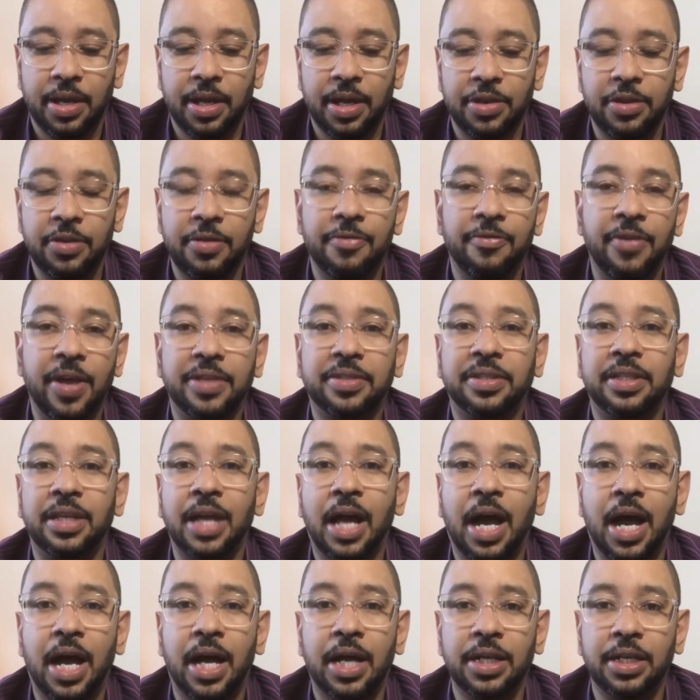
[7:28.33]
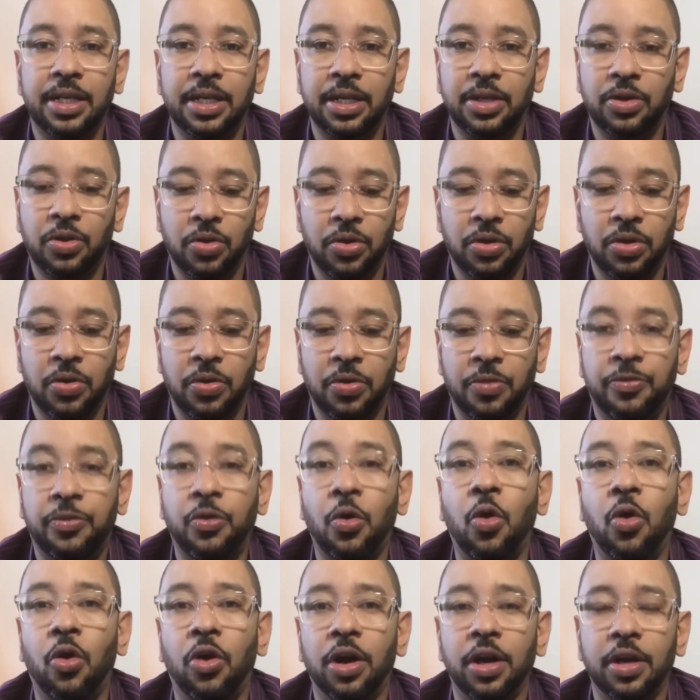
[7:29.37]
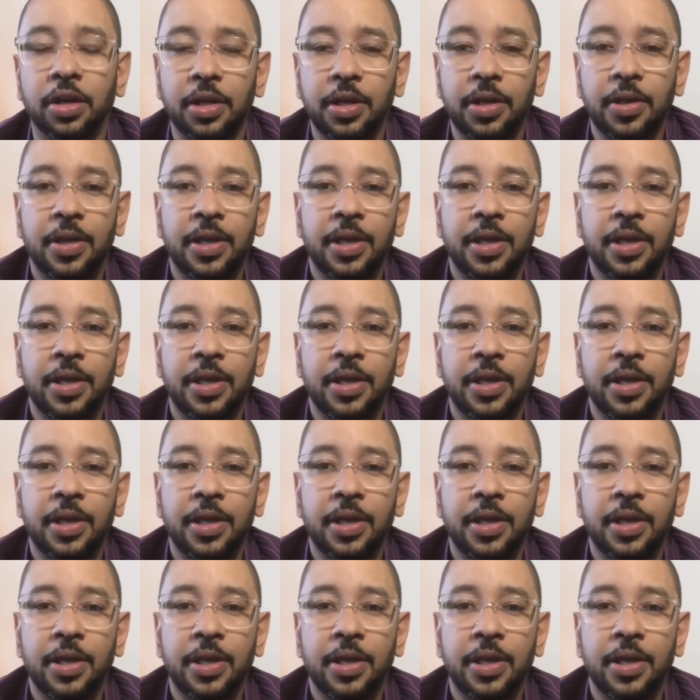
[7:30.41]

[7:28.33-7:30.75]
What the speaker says: You invest in Honda or Ford.